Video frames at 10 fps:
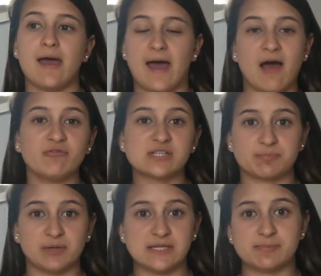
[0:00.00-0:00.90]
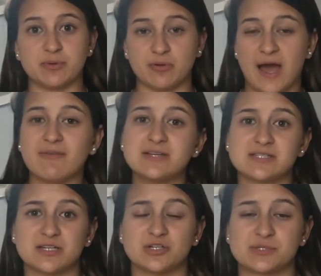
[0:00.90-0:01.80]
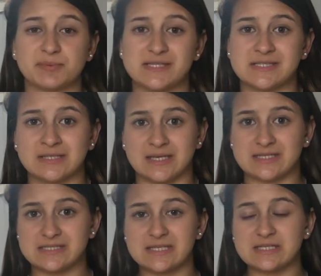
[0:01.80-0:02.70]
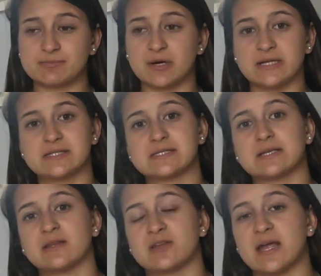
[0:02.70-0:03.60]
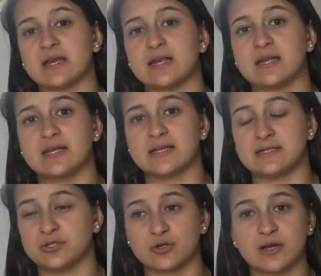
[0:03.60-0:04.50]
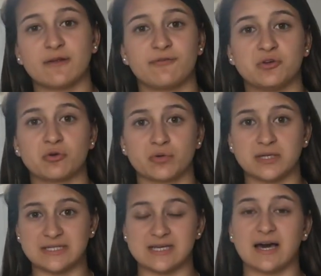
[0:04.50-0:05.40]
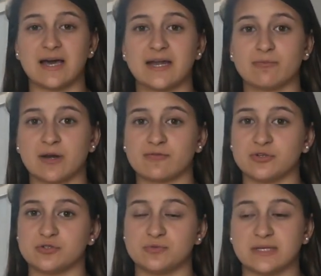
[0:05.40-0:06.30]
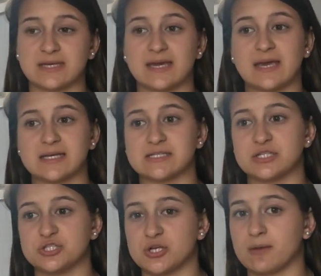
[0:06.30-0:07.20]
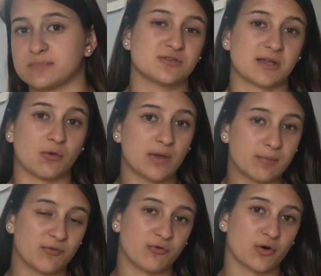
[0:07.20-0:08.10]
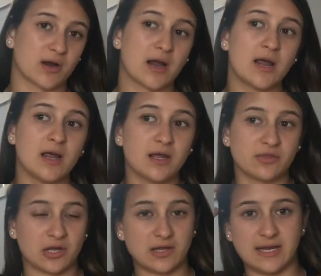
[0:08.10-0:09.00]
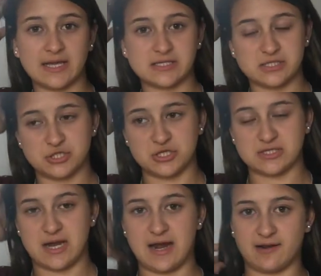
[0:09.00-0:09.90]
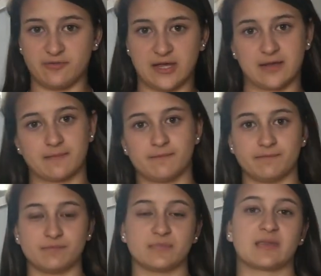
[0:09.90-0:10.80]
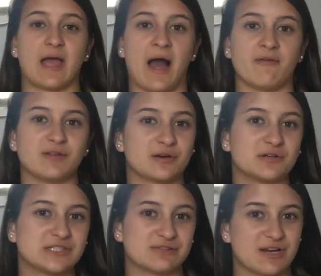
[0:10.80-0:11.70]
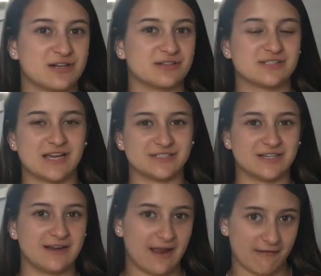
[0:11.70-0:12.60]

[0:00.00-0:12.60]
have the splits but you haven't done your splits in like 6 months, then you're going to feel really tight whenever you're doing kicks and jumps. Like a week before the clinics, just kind of like have a little stretch out session